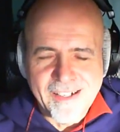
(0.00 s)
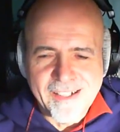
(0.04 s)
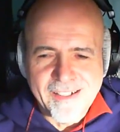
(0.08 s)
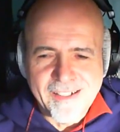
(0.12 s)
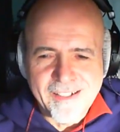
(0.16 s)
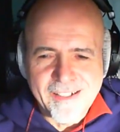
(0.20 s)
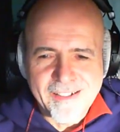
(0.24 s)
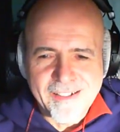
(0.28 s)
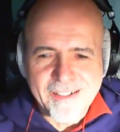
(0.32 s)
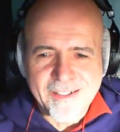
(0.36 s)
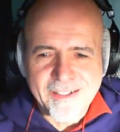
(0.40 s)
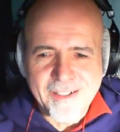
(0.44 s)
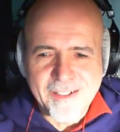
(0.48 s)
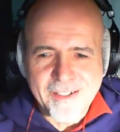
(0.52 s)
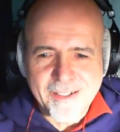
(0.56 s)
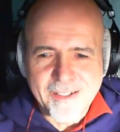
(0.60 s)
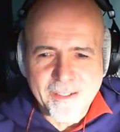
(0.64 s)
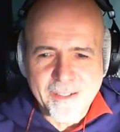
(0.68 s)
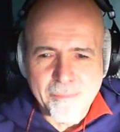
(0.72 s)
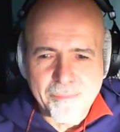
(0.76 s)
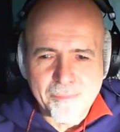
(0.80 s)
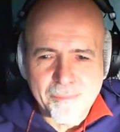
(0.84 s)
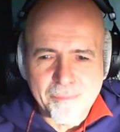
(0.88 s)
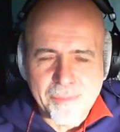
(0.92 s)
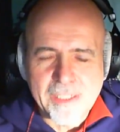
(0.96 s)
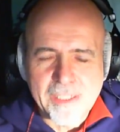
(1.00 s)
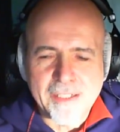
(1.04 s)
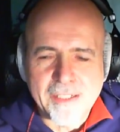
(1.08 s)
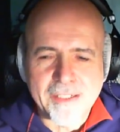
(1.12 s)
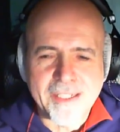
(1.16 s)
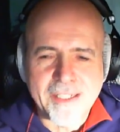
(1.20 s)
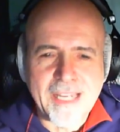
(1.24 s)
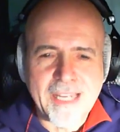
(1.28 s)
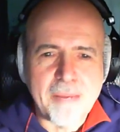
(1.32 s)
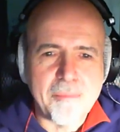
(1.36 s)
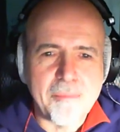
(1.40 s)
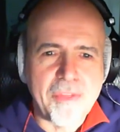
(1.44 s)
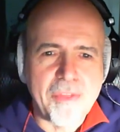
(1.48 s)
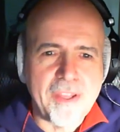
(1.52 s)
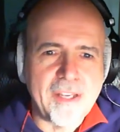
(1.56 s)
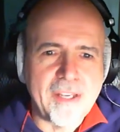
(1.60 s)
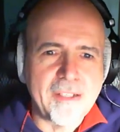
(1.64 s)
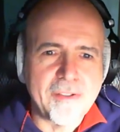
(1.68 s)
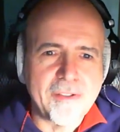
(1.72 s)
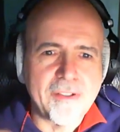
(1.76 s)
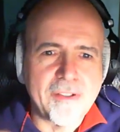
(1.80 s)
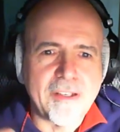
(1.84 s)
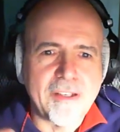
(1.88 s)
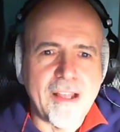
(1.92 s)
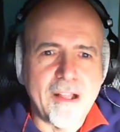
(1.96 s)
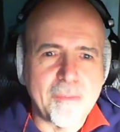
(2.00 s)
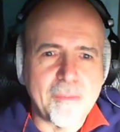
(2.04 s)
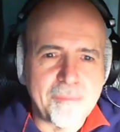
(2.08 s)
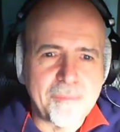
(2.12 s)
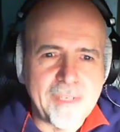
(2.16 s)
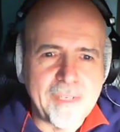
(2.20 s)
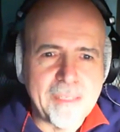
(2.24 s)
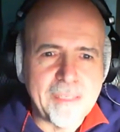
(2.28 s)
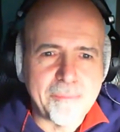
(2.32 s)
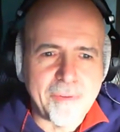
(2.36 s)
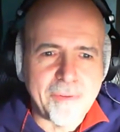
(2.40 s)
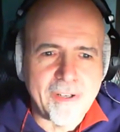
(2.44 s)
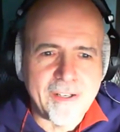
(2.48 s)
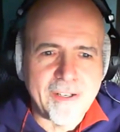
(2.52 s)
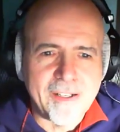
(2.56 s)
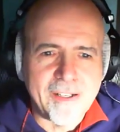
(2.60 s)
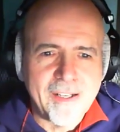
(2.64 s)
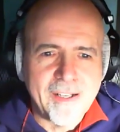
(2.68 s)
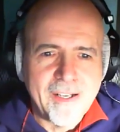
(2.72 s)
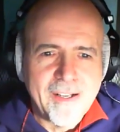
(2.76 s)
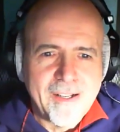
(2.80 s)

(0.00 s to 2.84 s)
It's a bit the same thing to tell people,